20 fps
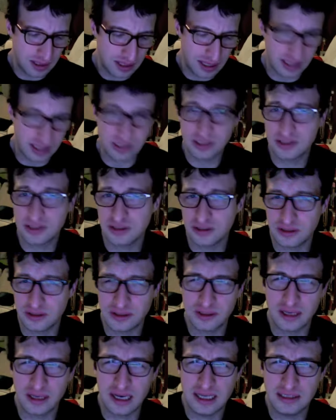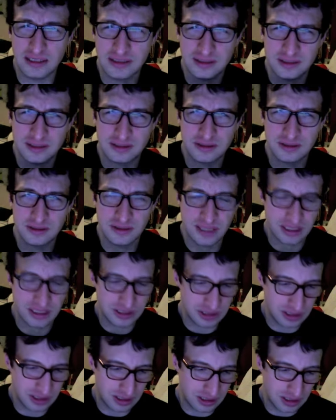and she's a good guy and she doesn't do that
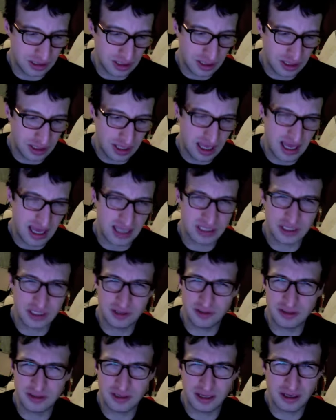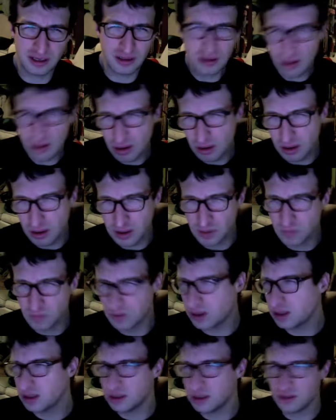shit. And she was like, no, I don't
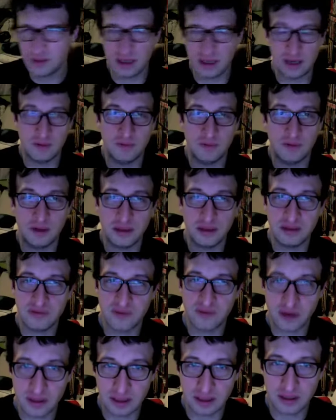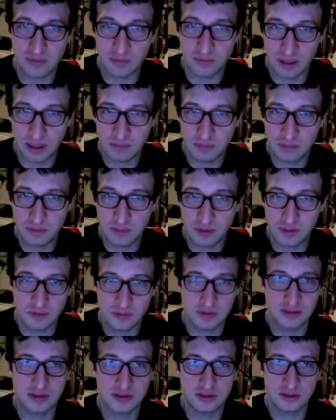want to do it. It really felt like a rape. It
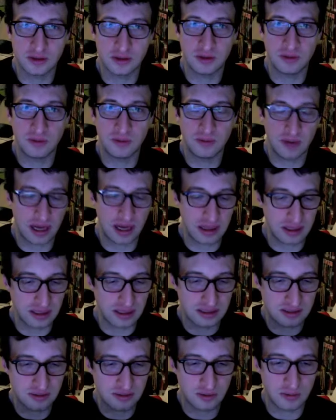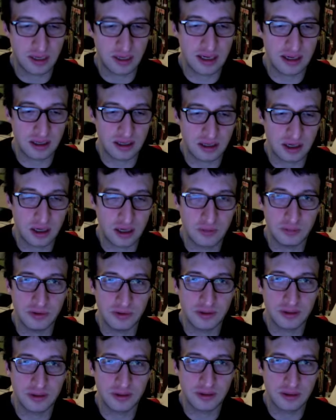was so, I think it's great, a comic
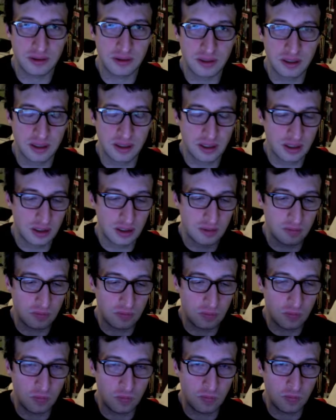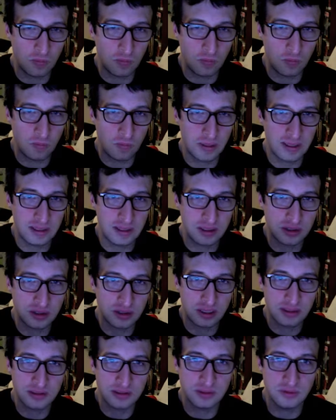book, when it
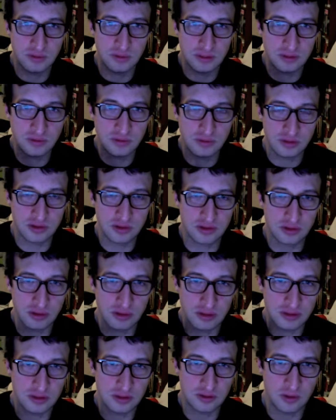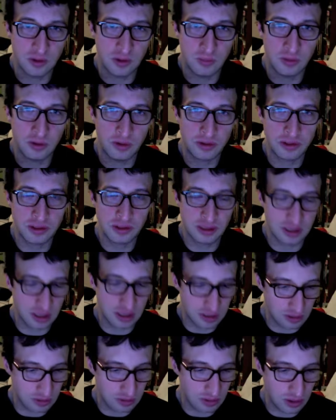draws you into a story so emotionally
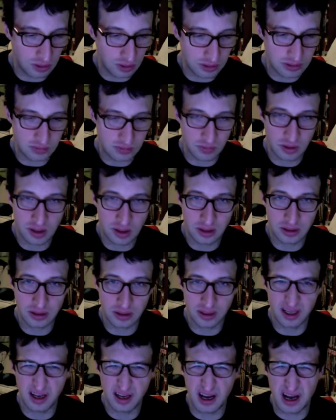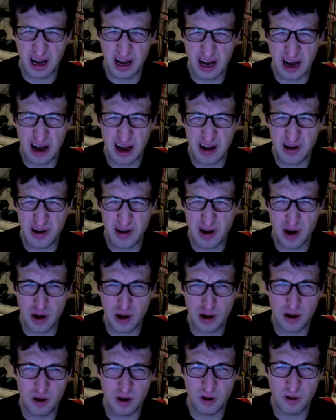and you know it's wrong. You're like, oh
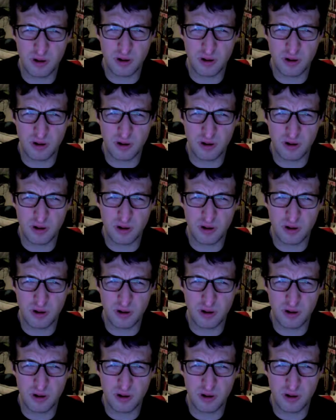no,